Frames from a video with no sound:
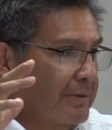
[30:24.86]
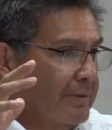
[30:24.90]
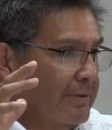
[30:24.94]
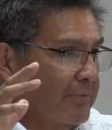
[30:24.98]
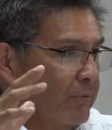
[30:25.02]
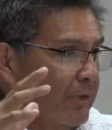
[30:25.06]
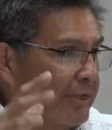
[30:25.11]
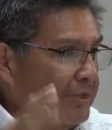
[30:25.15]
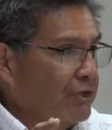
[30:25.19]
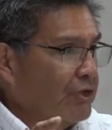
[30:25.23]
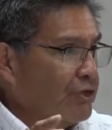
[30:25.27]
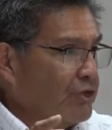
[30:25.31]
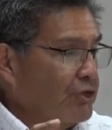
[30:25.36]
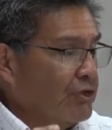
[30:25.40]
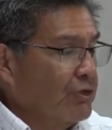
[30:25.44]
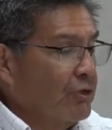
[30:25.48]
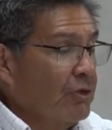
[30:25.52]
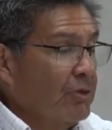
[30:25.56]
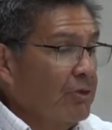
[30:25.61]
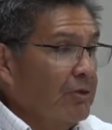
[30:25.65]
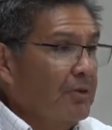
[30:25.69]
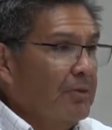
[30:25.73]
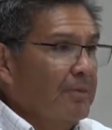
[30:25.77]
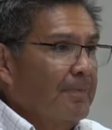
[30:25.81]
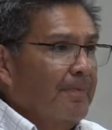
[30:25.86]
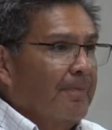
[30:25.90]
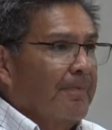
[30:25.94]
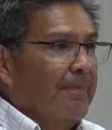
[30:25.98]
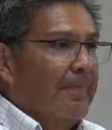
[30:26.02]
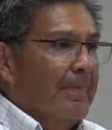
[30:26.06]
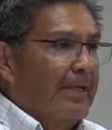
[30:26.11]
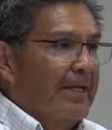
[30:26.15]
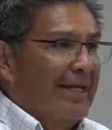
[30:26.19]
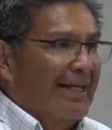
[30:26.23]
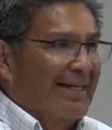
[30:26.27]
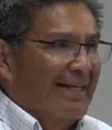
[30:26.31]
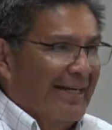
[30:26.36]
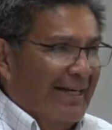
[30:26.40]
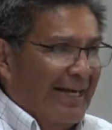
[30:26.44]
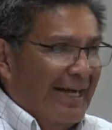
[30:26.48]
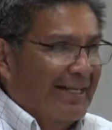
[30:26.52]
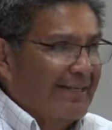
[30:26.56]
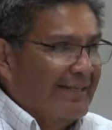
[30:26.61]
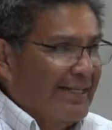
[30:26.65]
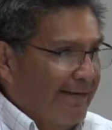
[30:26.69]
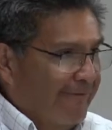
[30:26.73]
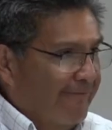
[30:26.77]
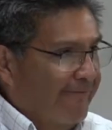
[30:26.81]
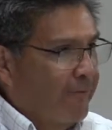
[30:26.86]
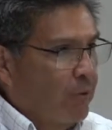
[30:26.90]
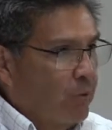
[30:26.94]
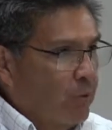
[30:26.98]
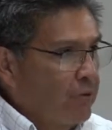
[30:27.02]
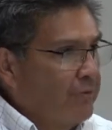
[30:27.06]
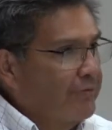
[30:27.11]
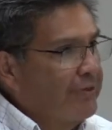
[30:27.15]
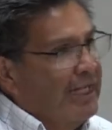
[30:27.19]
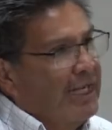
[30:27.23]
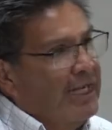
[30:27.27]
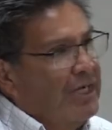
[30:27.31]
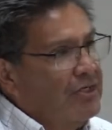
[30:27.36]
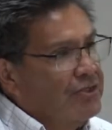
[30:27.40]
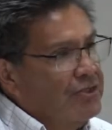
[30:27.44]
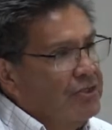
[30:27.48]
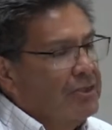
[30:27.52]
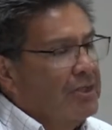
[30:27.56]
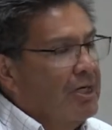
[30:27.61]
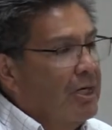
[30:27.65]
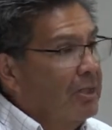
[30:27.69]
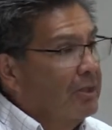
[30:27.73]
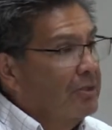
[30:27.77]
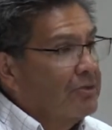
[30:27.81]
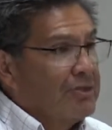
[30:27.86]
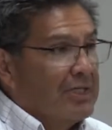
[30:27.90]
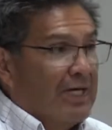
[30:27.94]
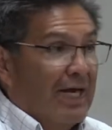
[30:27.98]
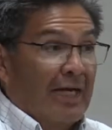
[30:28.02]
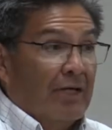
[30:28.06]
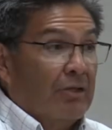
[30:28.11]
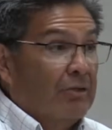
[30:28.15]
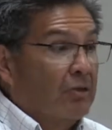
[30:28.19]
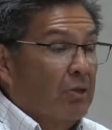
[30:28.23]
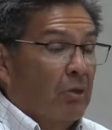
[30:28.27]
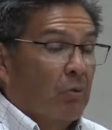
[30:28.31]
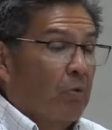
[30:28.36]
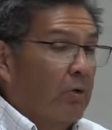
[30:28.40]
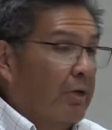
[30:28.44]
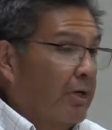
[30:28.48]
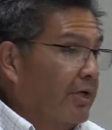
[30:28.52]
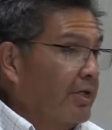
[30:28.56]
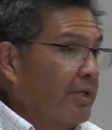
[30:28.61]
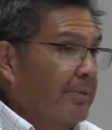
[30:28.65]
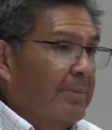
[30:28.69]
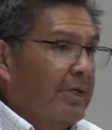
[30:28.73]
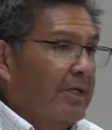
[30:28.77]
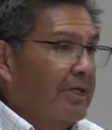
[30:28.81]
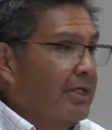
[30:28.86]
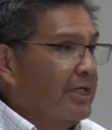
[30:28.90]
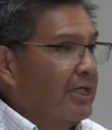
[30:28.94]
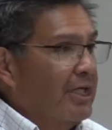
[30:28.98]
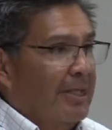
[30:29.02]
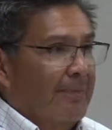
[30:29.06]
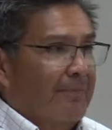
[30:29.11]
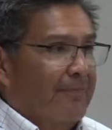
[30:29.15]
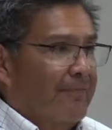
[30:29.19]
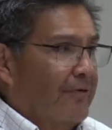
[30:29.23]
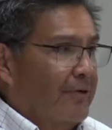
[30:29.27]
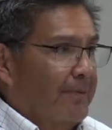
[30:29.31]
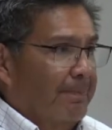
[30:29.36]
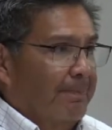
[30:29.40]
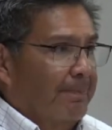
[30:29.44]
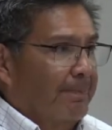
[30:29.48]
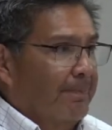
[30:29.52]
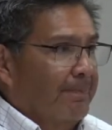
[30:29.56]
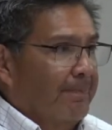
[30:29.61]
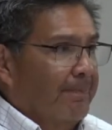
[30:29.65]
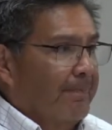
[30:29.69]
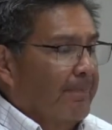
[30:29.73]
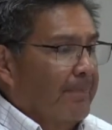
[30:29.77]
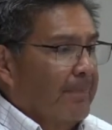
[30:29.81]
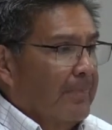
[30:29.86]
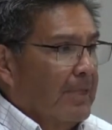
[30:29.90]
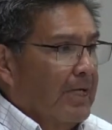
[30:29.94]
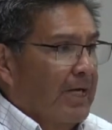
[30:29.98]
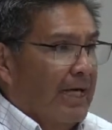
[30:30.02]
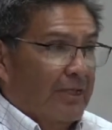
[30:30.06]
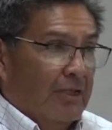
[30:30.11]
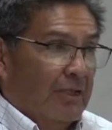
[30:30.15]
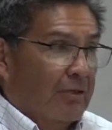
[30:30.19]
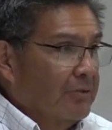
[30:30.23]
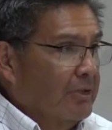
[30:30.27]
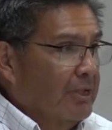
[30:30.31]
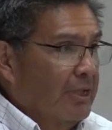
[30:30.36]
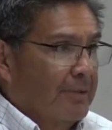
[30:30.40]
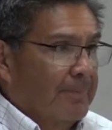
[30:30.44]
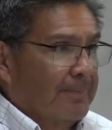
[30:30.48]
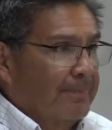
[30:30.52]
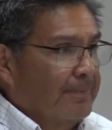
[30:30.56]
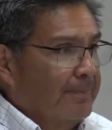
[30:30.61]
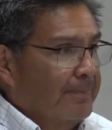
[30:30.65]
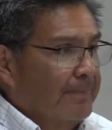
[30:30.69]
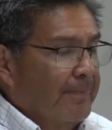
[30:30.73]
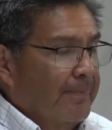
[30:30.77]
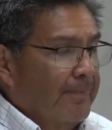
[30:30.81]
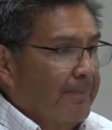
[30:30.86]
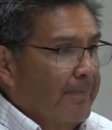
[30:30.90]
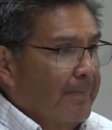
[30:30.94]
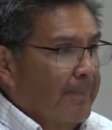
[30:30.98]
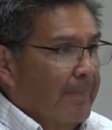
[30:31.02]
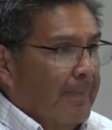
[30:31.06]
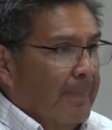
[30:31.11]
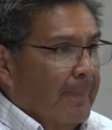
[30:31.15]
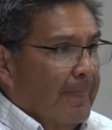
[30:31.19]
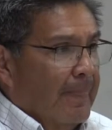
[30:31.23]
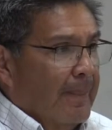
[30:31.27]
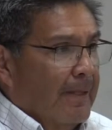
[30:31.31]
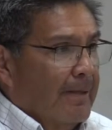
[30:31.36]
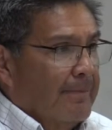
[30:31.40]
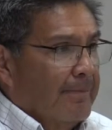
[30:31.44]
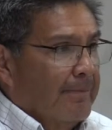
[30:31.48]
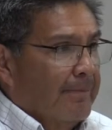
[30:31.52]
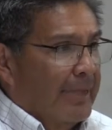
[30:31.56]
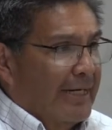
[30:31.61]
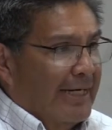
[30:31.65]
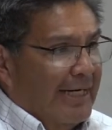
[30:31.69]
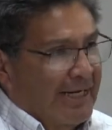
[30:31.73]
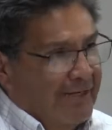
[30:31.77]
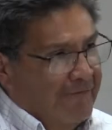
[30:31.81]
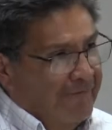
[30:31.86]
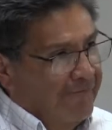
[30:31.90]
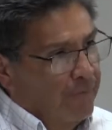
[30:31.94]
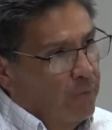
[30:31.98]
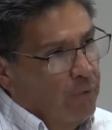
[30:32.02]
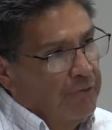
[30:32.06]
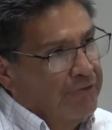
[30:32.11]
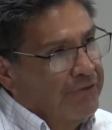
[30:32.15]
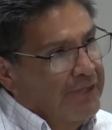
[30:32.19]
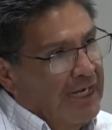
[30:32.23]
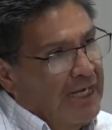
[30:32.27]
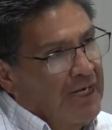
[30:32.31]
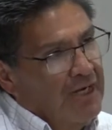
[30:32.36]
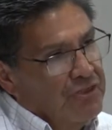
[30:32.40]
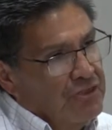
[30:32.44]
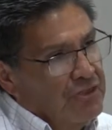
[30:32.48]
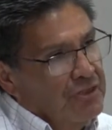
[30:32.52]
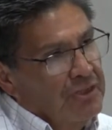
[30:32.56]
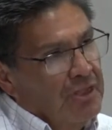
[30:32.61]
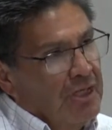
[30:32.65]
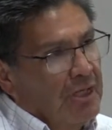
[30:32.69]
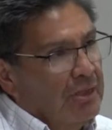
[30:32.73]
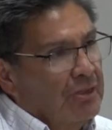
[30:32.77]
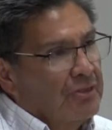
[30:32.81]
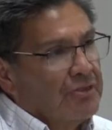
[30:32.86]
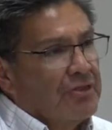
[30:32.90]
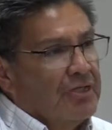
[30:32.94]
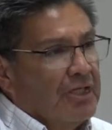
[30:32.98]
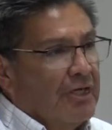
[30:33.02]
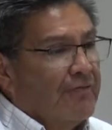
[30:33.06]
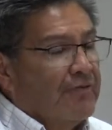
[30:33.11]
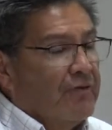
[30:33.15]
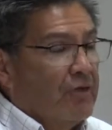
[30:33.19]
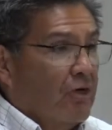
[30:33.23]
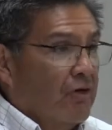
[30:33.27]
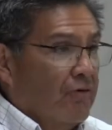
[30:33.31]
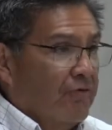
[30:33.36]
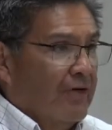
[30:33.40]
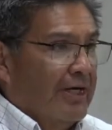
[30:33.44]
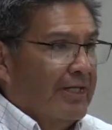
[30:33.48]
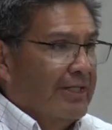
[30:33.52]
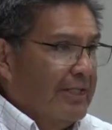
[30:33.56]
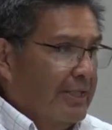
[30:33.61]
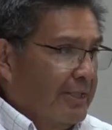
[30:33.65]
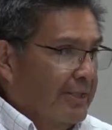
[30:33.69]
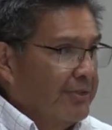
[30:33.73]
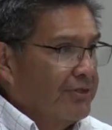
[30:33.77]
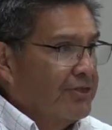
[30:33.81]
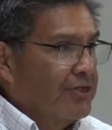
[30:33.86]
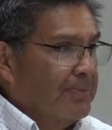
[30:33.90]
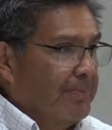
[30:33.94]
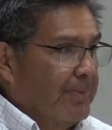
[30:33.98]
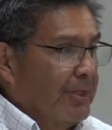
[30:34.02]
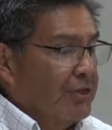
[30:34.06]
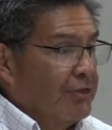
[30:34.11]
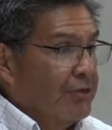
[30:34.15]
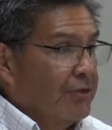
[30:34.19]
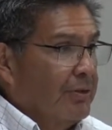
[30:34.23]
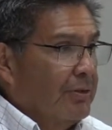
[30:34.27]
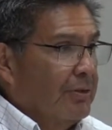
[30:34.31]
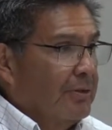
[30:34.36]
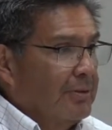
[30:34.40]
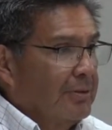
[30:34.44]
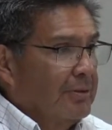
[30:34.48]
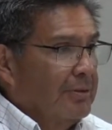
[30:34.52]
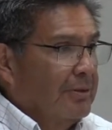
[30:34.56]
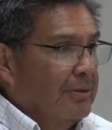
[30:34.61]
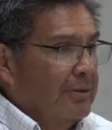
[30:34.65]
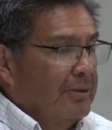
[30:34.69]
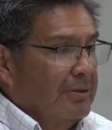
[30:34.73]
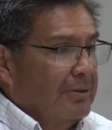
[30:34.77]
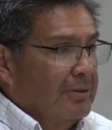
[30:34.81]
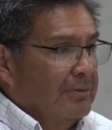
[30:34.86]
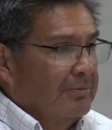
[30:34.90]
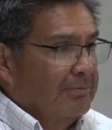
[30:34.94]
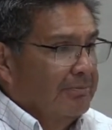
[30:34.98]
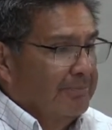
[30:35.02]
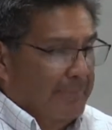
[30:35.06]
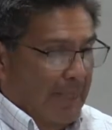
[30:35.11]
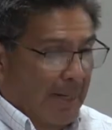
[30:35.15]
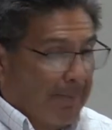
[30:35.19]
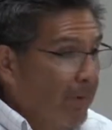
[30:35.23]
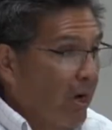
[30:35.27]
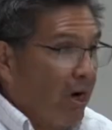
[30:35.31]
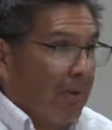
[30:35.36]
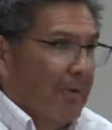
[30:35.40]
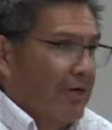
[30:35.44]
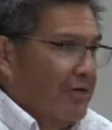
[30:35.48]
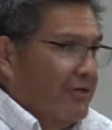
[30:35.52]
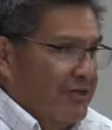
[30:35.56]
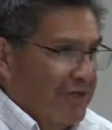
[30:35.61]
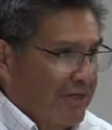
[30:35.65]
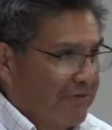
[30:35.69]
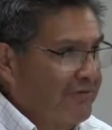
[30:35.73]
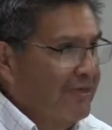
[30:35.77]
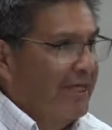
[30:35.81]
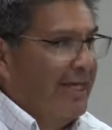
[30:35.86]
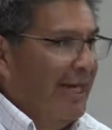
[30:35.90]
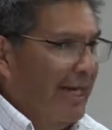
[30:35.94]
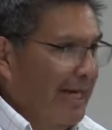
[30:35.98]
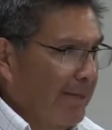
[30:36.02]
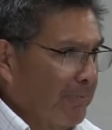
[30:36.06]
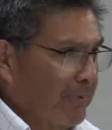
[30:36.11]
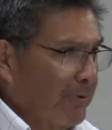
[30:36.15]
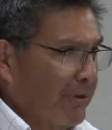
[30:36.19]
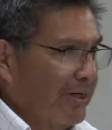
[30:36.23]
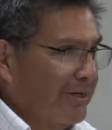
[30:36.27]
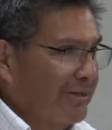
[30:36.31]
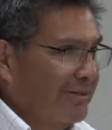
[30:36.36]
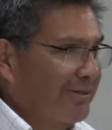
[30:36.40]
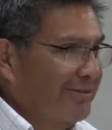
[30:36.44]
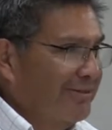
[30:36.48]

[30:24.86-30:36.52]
Went to school, and I had that $4,000. I don't know where the money came from. I don't know. But I had $4,000 left over at the end of the semester. I bought myself a camera.